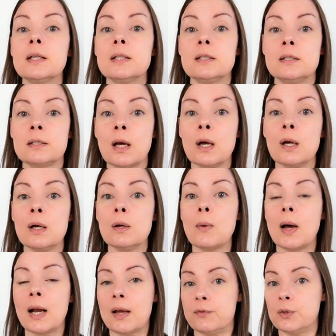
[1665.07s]
So
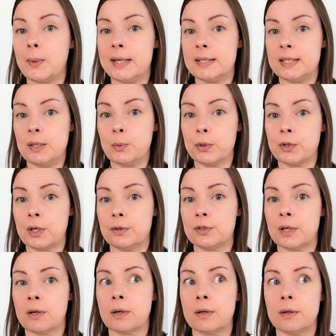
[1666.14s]
I'll have to wait and see what those
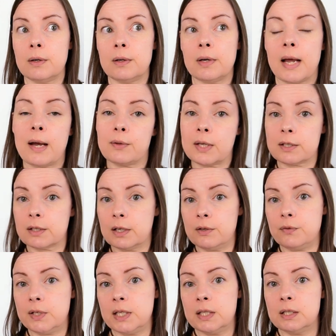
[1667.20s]
are and how that's going
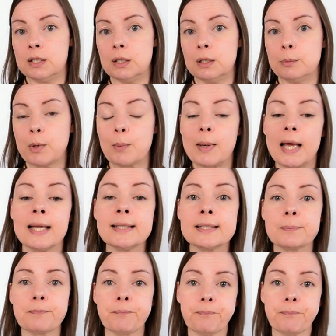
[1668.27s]
to fit into my plans.